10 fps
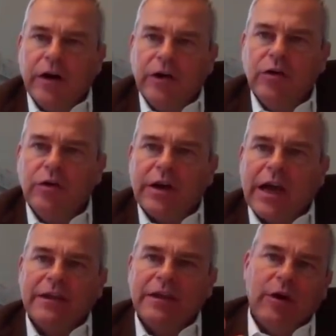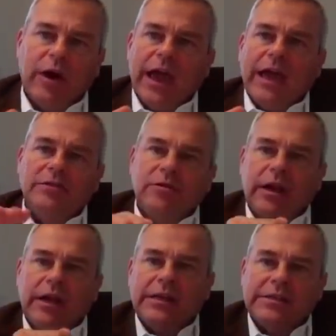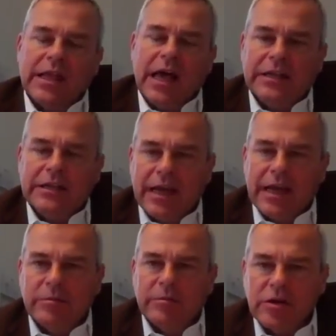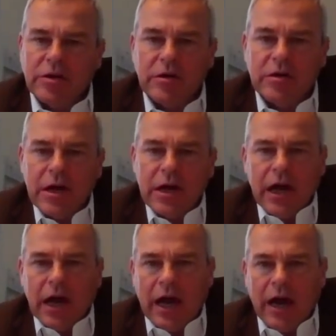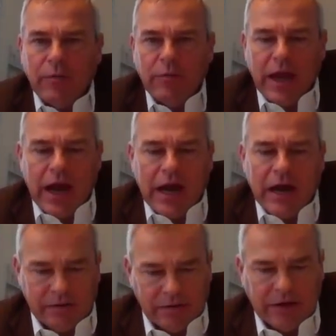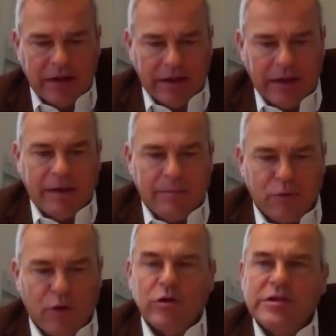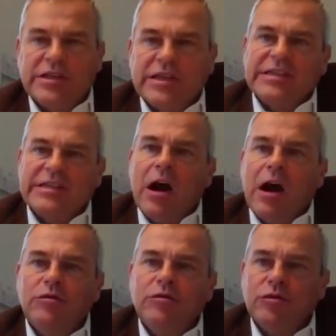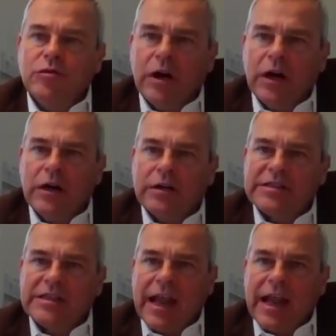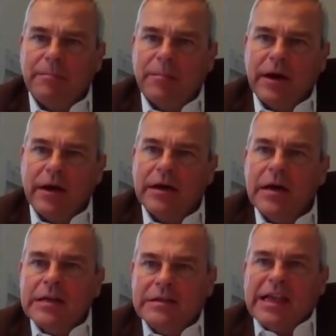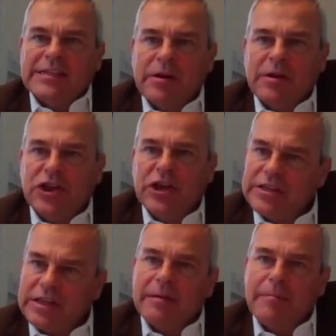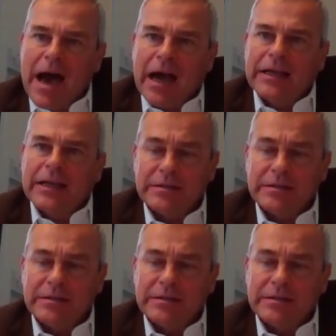you cutting your hand on a sliding table saw. We are in a process now to set up test machines in the market.